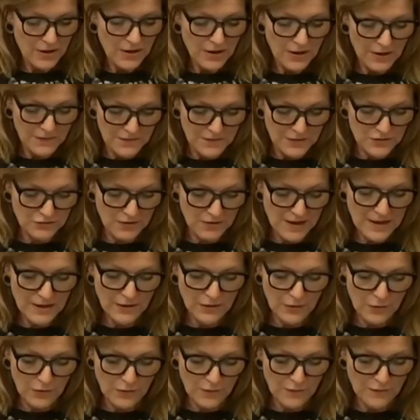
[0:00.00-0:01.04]
of the Drug
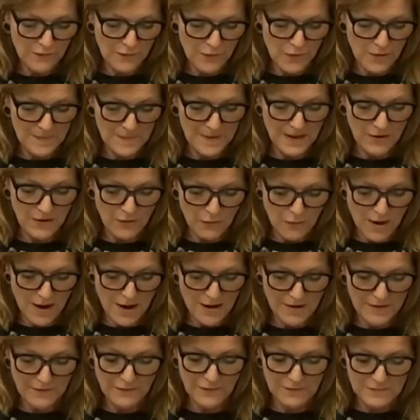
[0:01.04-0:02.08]
Law Reform
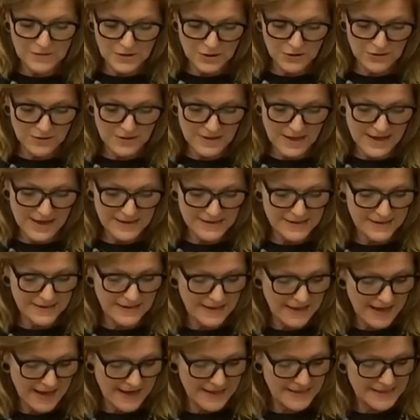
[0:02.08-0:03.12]
Inquiry from
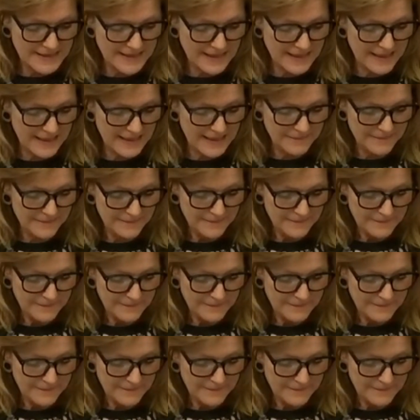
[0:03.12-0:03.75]
2018.